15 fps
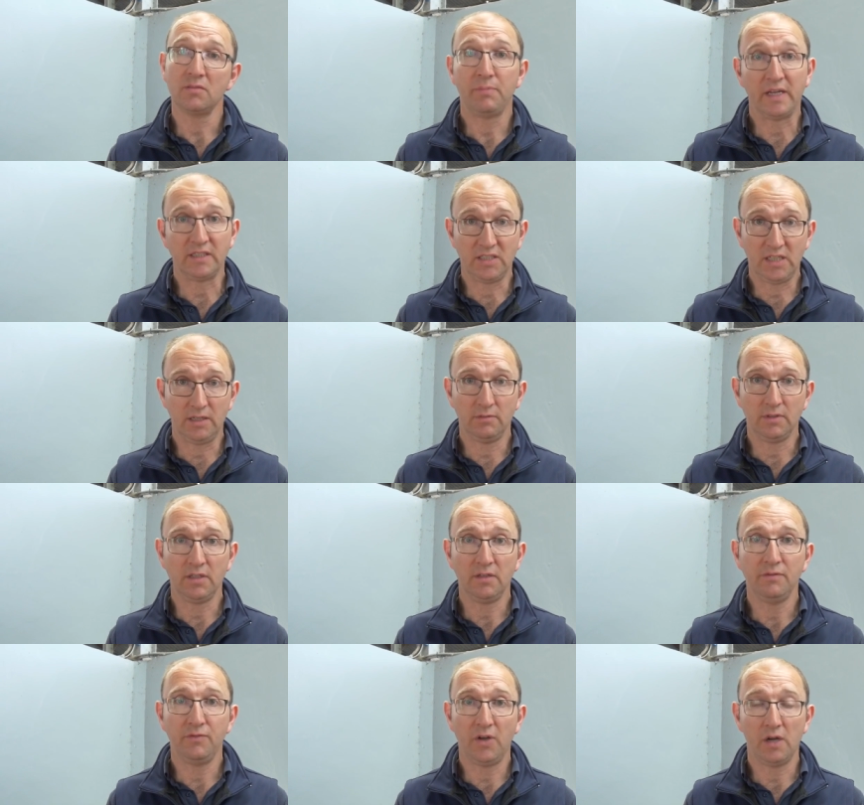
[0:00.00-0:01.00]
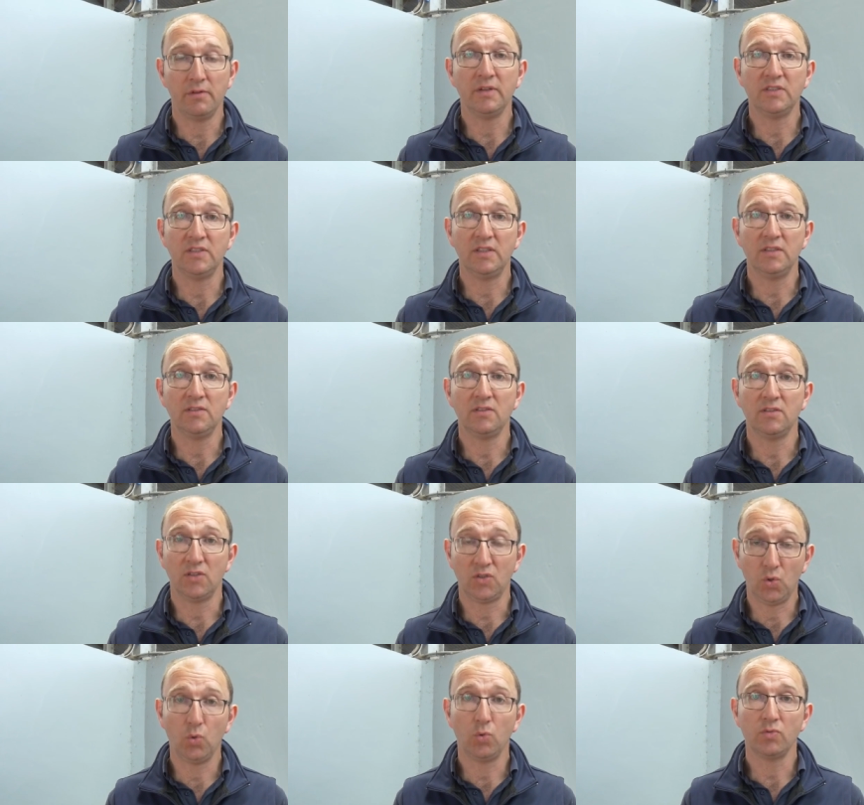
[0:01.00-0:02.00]
bacteria, viruses that
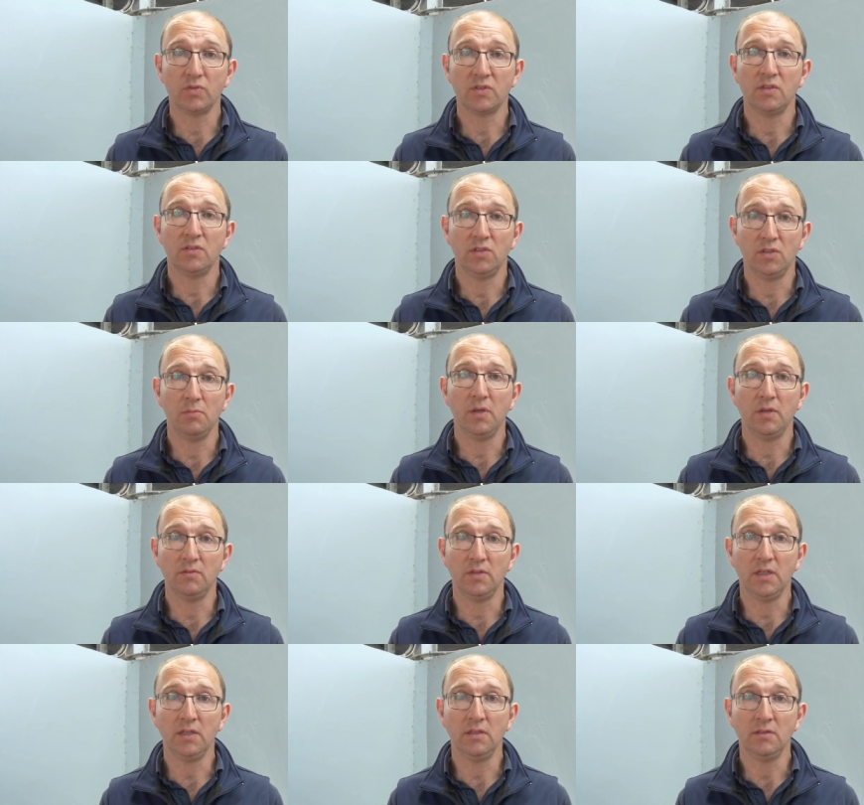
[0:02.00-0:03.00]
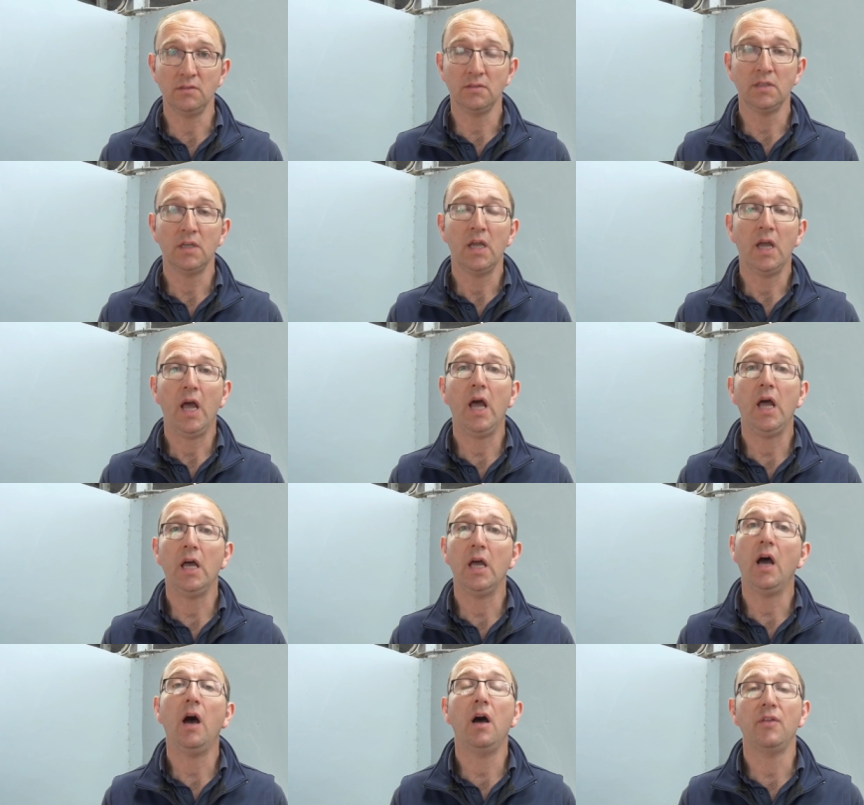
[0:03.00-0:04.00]
cause pneumonia
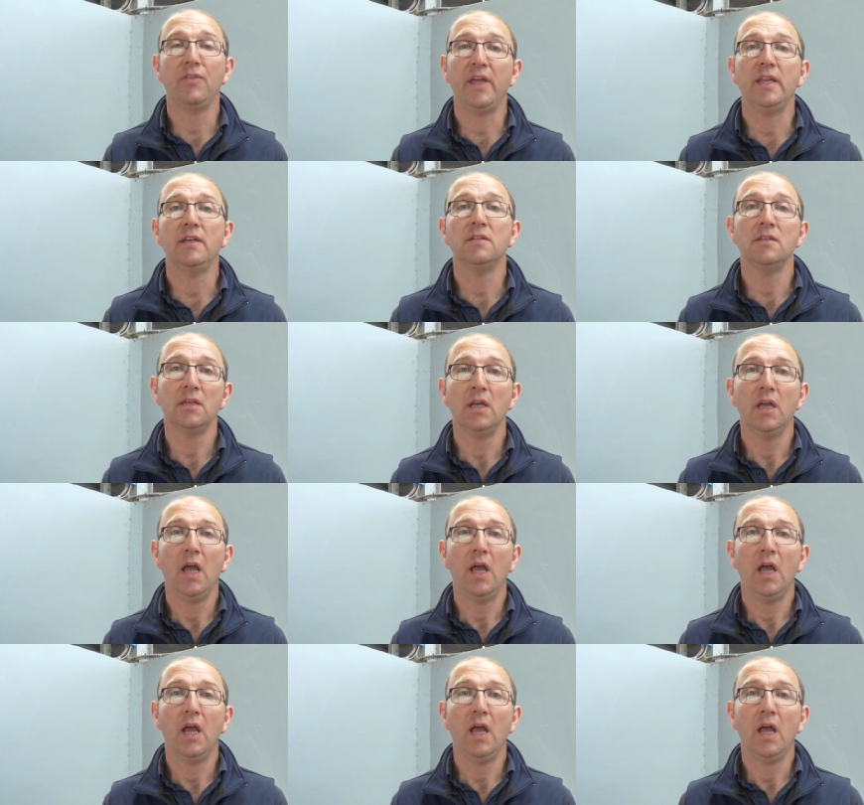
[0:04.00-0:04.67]
uh, are then